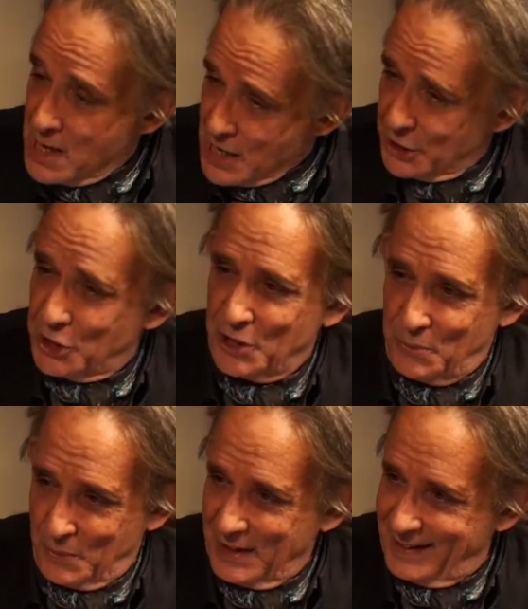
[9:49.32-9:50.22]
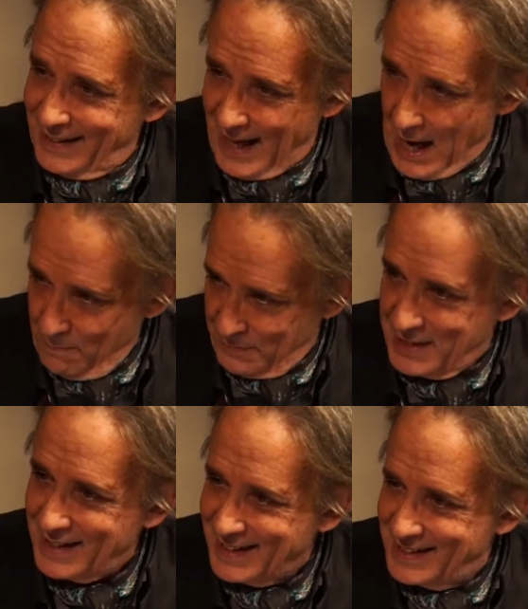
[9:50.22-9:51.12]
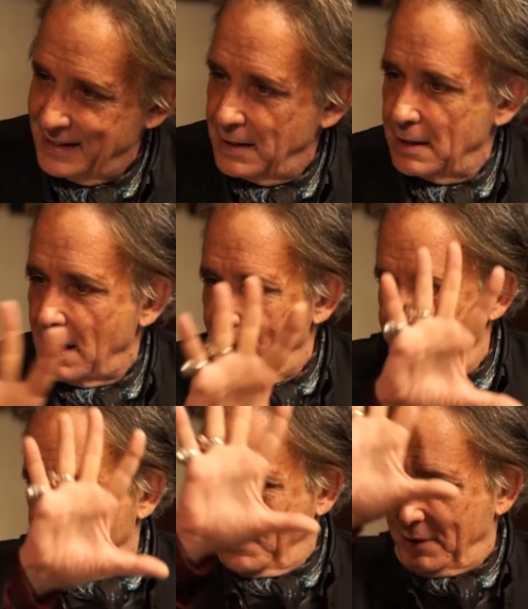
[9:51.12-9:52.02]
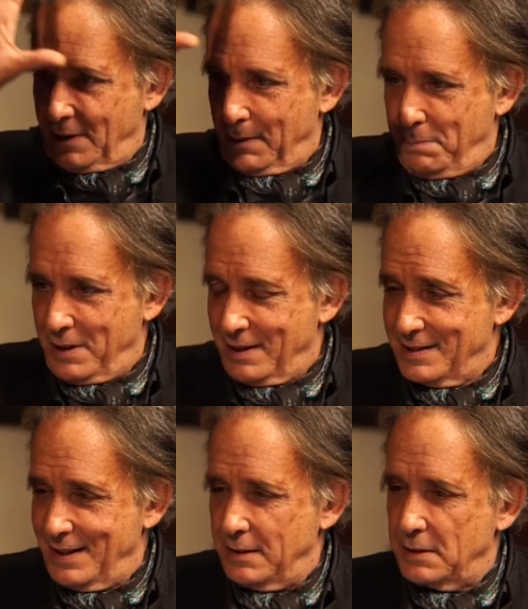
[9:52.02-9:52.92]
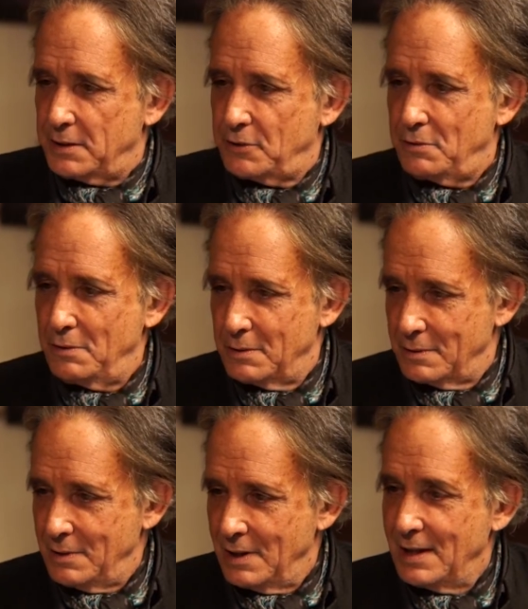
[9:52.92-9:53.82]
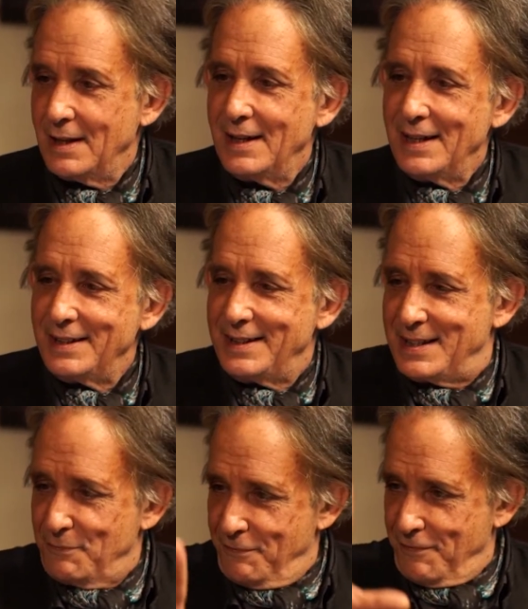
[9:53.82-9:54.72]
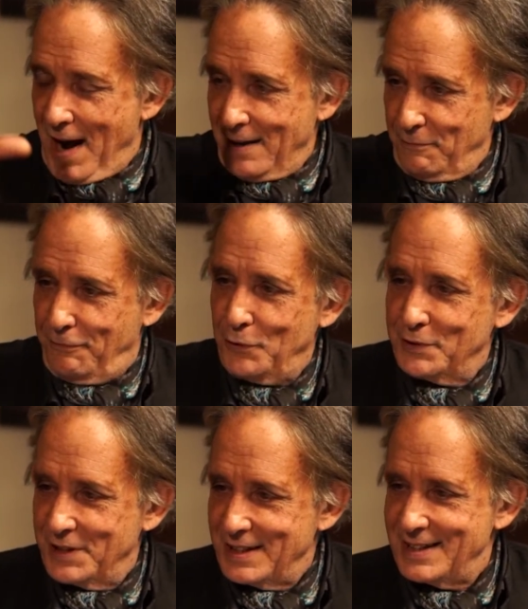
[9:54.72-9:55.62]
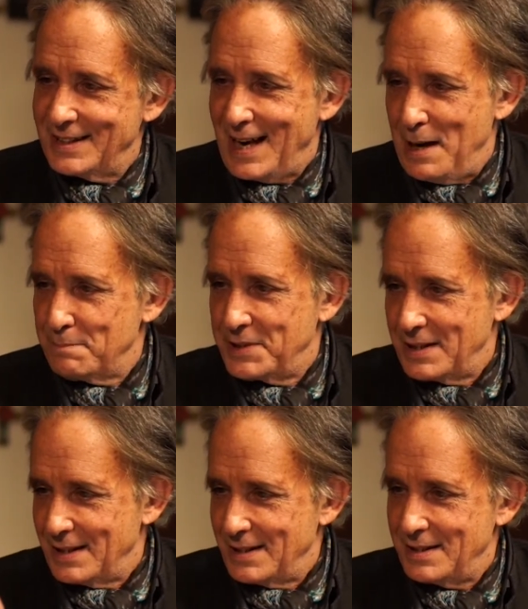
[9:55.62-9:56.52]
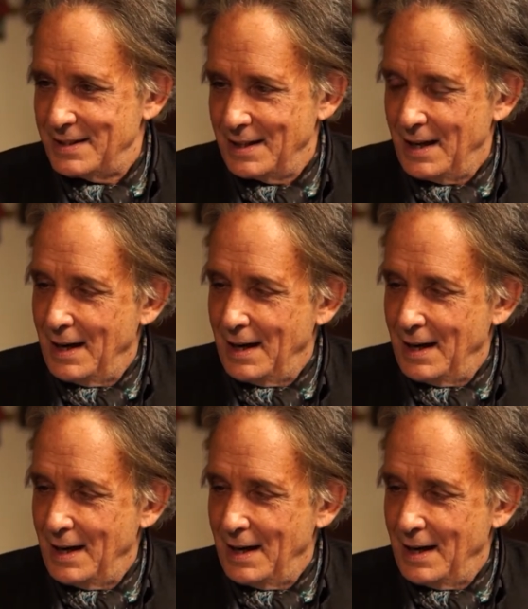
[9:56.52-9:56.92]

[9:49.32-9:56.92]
merges with the emptiness, and then everything appears in its true divine fullness and emptiness.